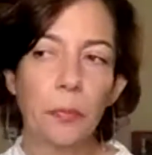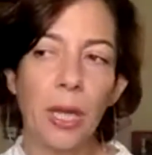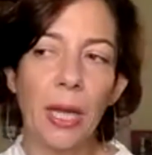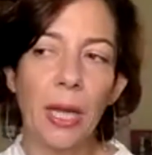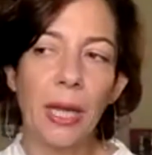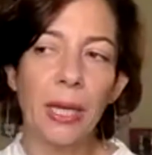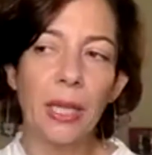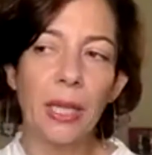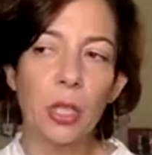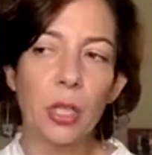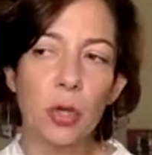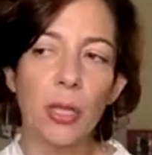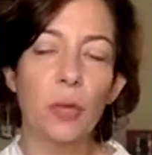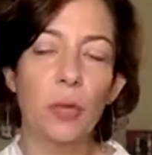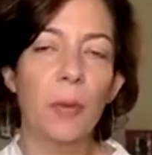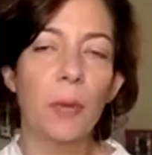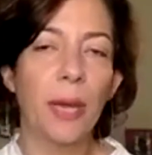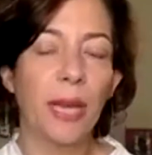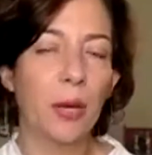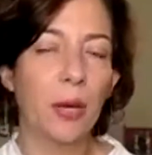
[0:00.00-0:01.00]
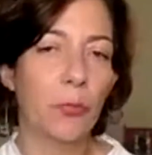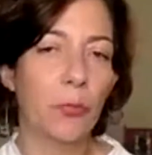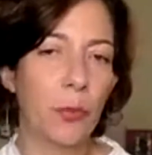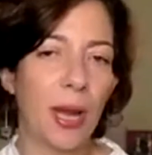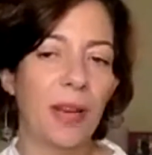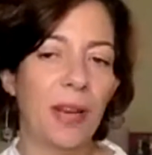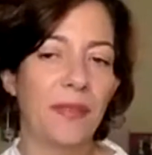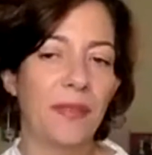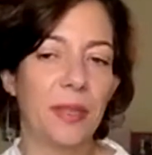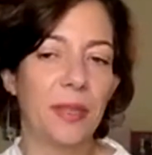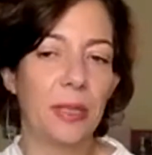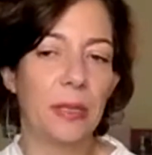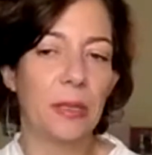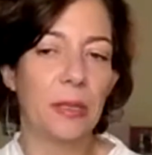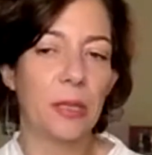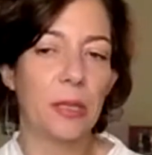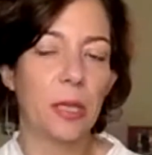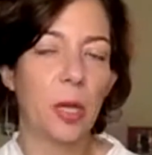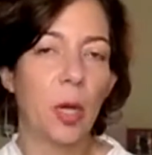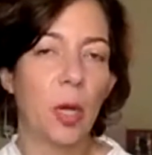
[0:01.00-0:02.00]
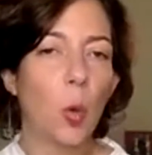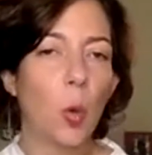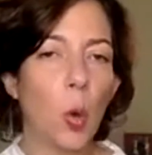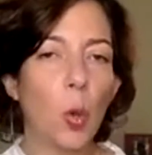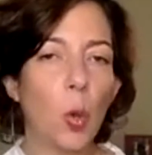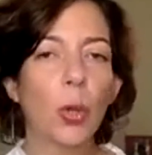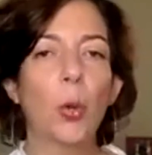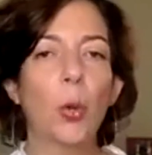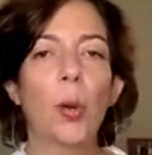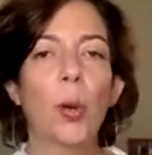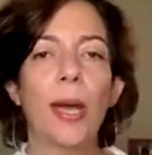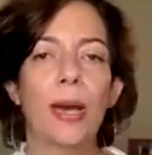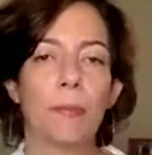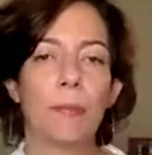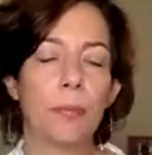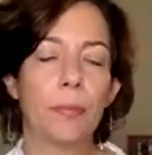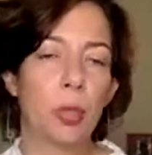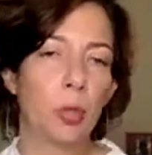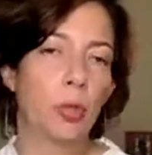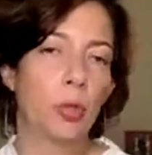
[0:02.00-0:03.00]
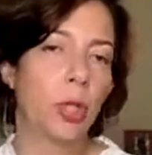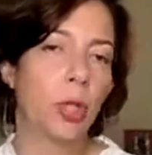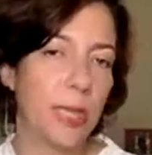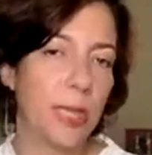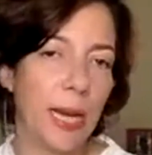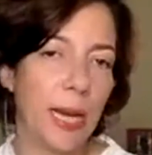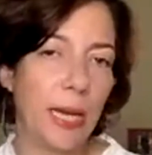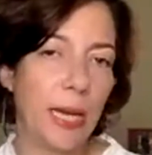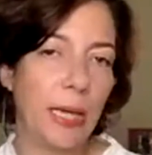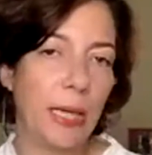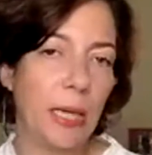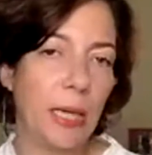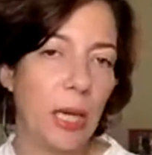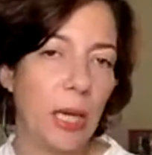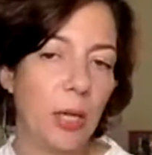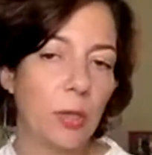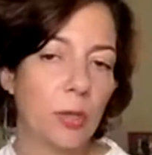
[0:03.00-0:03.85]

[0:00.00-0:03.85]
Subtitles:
And I tried to make it relevant all the way up to today.